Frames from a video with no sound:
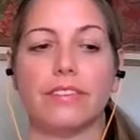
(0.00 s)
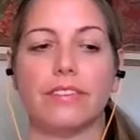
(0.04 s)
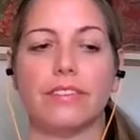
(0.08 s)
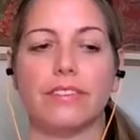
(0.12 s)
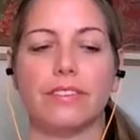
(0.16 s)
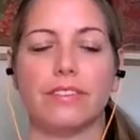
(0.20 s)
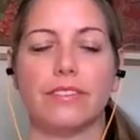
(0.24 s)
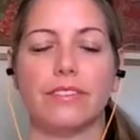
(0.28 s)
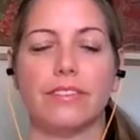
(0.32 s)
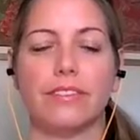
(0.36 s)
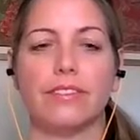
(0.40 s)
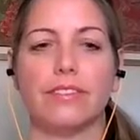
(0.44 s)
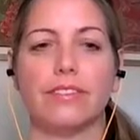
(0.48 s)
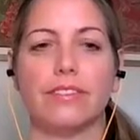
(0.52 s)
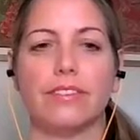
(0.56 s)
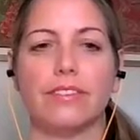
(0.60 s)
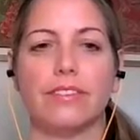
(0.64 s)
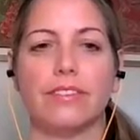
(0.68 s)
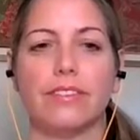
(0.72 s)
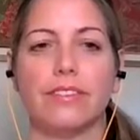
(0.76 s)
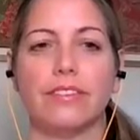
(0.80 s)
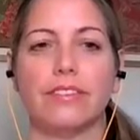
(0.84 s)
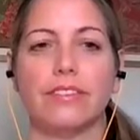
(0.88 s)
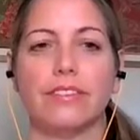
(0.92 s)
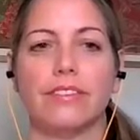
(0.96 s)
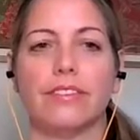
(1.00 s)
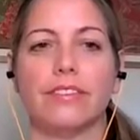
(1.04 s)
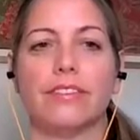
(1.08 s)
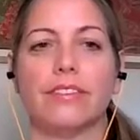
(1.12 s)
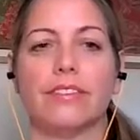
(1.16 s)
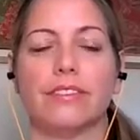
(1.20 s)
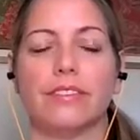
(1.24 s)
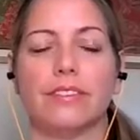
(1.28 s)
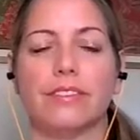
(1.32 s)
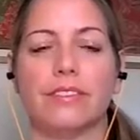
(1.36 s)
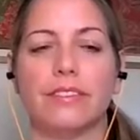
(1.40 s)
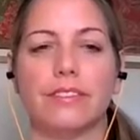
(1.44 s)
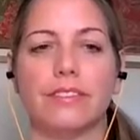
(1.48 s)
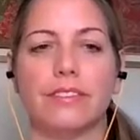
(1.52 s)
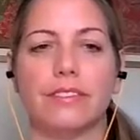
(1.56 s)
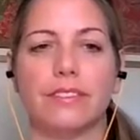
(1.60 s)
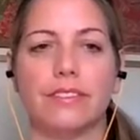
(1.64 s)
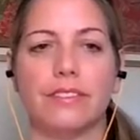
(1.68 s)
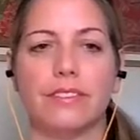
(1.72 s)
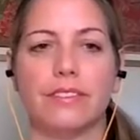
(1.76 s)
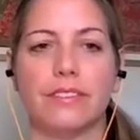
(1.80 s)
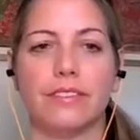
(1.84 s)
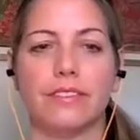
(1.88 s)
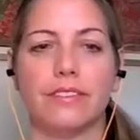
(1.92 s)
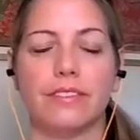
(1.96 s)

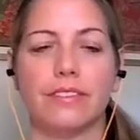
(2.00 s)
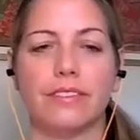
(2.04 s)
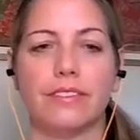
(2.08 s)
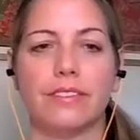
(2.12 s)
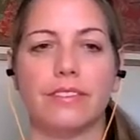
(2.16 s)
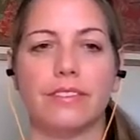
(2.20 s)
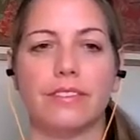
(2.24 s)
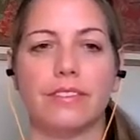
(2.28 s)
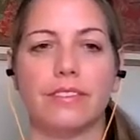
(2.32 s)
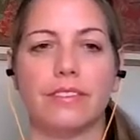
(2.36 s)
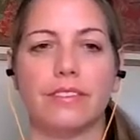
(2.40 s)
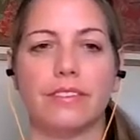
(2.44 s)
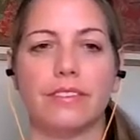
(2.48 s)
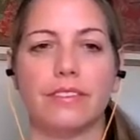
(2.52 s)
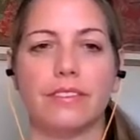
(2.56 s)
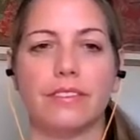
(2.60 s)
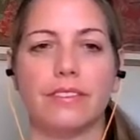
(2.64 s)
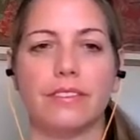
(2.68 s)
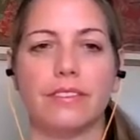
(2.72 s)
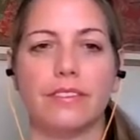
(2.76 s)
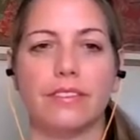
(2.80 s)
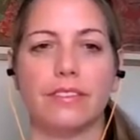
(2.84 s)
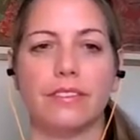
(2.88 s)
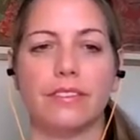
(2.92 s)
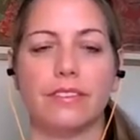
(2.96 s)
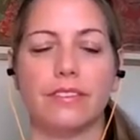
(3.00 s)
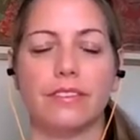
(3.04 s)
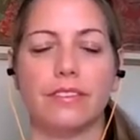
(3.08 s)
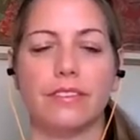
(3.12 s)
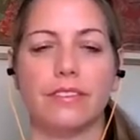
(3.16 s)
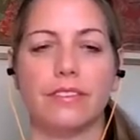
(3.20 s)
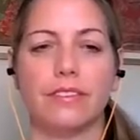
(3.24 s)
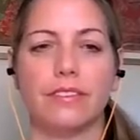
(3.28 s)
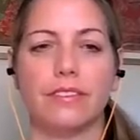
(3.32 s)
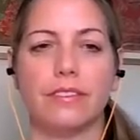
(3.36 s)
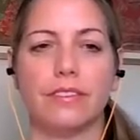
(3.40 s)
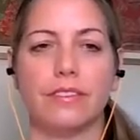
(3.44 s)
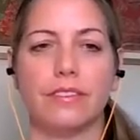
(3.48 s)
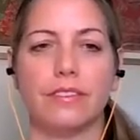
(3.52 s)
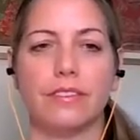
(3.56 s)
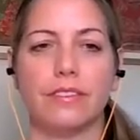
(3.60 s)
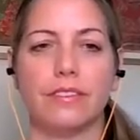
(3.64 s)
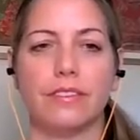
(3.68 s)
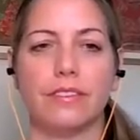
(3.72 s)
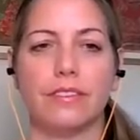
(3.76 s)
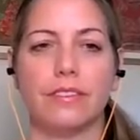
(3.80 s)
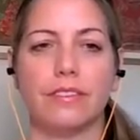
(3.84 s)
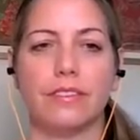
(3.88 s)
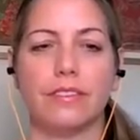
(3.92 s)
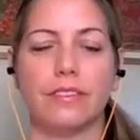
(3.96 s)

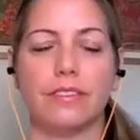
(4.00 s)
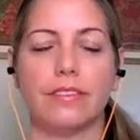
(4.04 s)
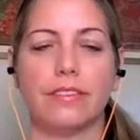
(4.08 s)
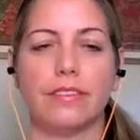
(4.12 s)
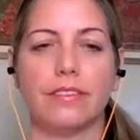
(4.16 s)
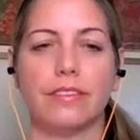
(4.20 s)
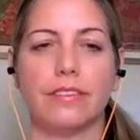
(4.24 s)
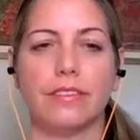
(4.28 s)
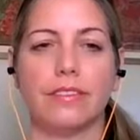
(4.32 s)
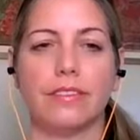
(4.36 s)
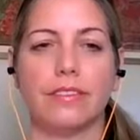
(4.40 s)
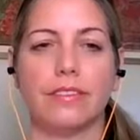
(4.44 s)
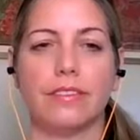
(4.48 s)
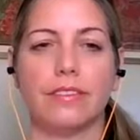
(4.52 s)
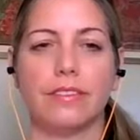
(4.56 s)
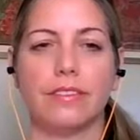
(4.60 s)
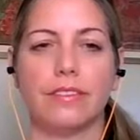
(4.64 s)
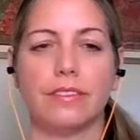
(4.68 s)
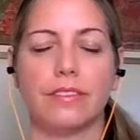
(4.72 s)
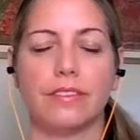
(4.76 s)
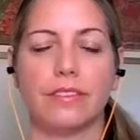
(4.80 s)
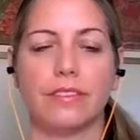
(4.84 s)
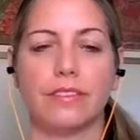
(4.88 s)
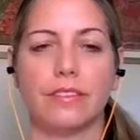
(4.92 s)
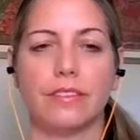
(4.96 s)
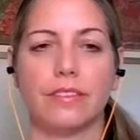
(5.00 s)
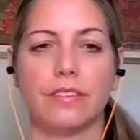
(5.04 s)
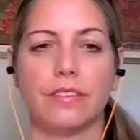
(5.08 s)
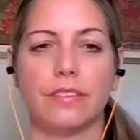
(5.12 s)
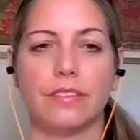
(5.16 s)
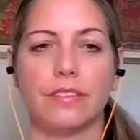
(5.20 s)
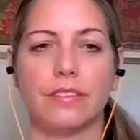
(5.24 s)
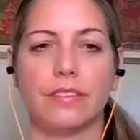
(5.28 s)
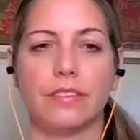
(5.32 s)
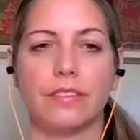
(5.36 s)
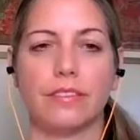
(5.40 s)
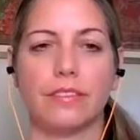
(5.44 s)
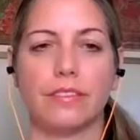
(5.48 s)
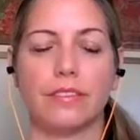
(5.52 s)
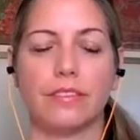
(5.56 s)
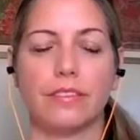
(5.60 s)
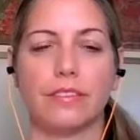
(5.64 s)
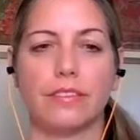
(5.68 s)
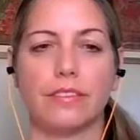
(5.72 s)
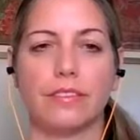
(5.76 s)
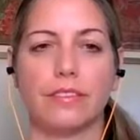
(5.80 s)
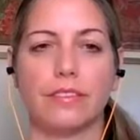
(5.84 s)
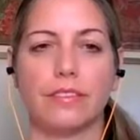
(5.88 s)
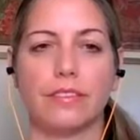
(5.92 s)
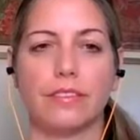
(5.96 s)

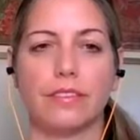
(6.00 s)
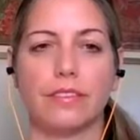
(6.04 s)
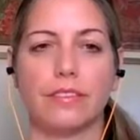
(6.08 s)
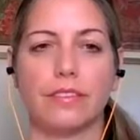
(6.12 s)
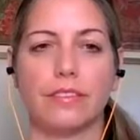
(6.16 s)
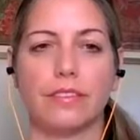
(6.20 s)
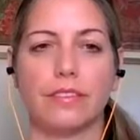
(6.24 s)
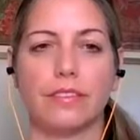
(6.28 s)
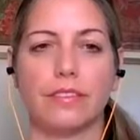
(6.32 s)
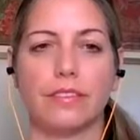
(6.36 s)
This person isn't speaking.